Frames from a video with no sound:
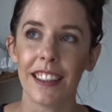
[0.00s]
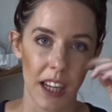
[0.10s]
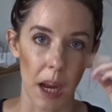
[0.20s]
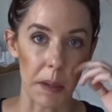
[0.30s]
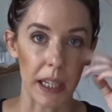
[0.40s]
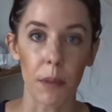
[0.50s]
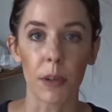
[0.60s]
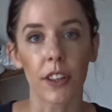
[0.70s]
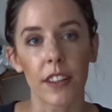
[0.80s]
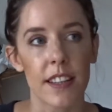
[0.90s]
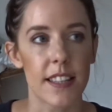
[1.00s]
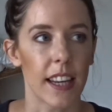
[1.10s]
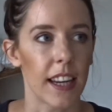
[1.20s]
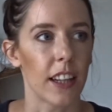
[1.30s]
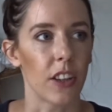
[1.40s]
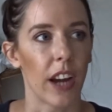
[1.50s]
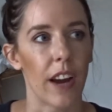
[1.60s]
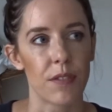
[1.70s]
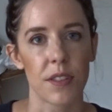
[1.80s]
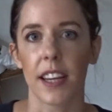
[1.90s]
I mean, I'm not gonna say that you
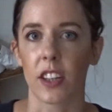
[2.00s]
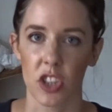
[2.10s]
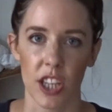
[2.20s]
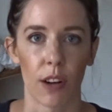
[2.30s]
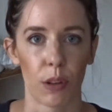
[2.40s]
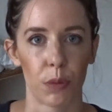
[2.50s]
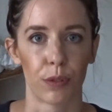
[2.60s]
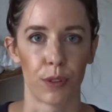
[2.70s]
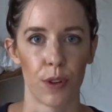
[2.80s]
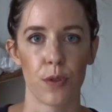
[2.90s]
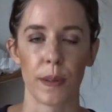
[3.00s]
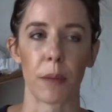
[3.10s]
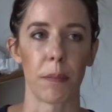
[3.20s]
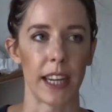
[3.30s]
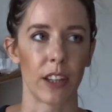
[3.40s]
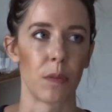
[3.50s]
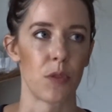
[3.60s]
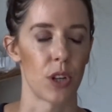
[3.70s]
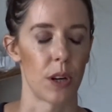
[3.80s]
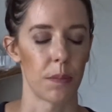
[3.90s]
have to take a shower before doing a makeup
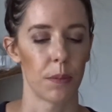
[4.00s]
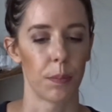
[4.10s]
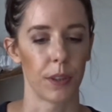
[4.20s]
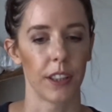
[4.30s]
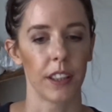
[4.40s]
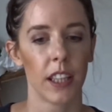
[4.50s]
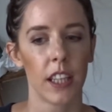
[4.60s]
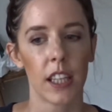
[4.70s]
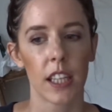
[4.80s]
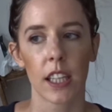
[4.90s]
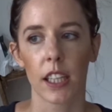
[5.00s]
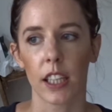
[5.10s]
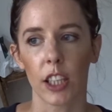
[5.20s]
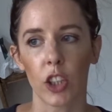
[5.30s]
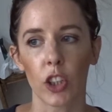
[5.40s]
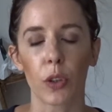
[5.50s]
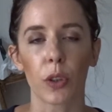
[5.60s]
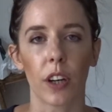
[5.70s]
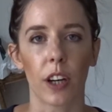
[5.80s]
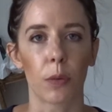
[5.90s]
job, but you know,
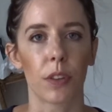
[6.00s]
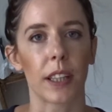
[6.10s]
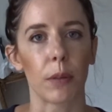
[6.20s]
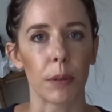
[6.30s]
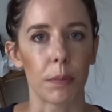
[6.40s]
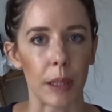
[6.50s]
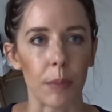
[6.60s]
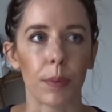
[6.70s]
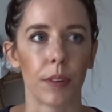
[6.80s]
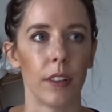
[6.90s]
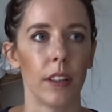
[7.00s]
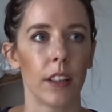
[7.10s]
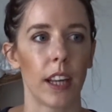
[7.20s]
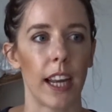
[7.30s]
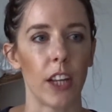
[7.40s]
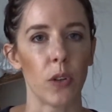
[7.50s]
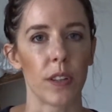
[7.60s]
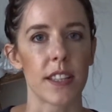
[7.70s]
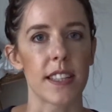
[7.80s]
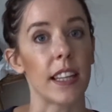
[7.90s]
you are working with people and you are
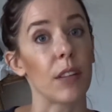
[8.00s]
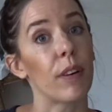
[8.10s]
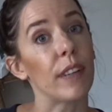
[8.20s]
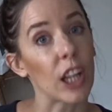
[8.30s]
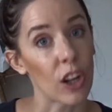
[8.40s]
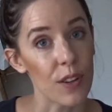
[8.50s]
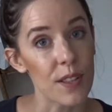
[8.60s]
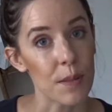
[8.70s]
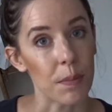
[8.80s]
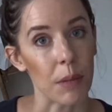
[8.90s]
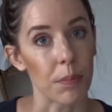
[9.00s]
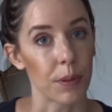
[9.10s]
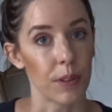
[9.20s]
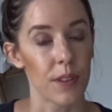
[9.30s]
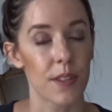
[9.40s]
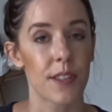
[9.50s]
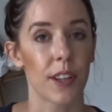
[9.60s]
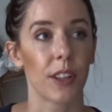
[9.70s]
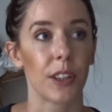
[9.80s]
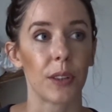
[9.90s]
standing very close to people.
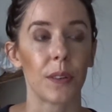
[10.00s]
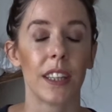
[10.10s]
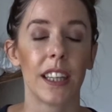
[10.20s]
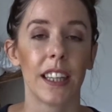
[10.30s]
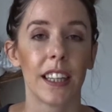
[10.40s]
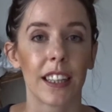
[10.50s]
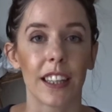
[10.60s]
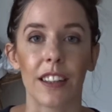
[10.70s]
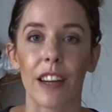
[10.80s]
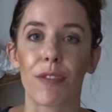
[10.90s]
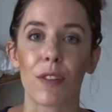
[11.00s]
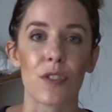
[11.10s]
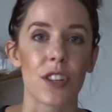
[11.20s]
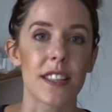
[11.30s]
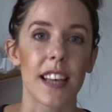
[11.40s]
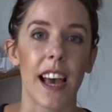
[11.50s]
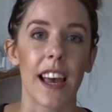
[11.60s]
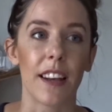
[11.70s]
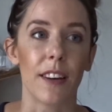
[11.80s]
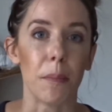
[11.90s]
So, you know, if you've just
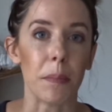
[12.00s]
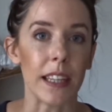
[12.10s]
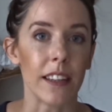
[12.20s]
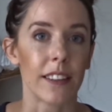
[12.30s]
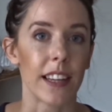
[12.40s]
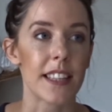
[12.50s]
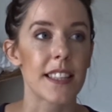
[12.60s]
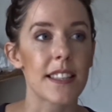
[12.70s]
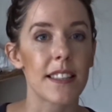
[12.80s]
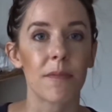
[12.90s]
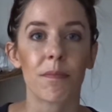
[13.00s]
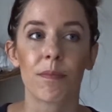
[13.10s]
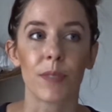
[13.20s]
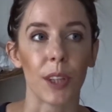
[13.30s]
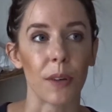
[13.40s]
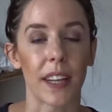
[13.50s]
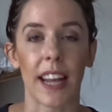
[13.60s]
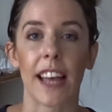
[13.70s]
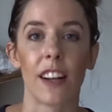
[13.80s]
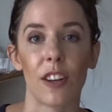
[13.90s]
had a meal that's, you know, that
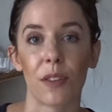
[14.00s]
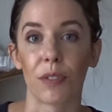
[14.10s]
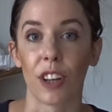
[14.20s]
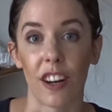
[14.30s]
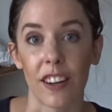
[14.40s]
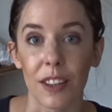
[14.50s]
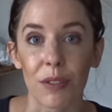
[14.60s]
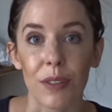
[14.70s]
had a lot of garlic, for